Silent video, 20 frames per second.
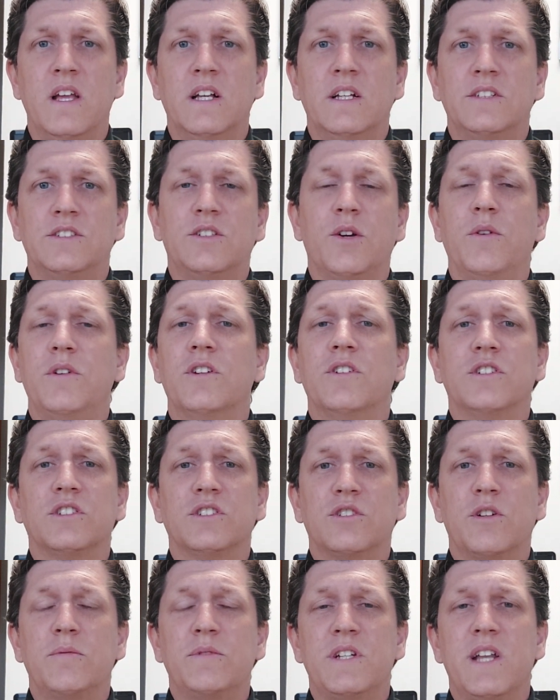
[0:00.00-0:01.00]
So in your
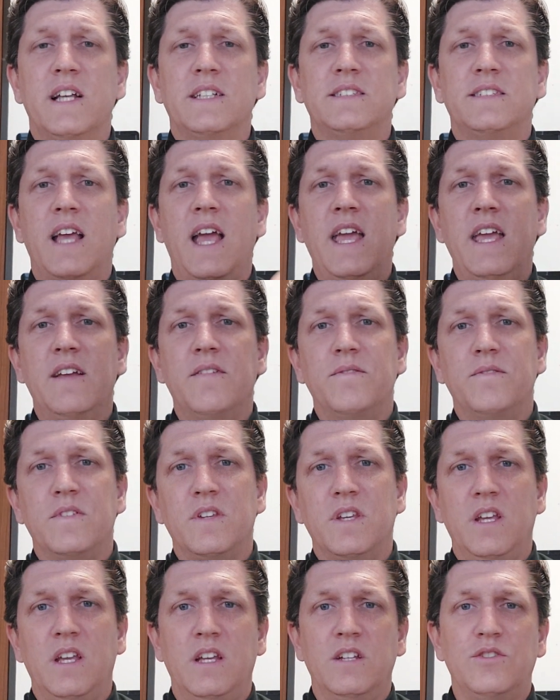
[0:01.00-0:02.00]
description essay,
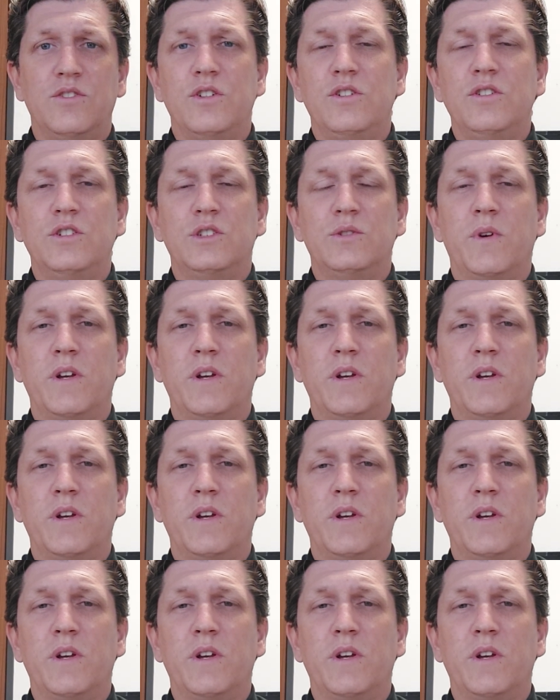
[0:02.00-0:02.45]
introduce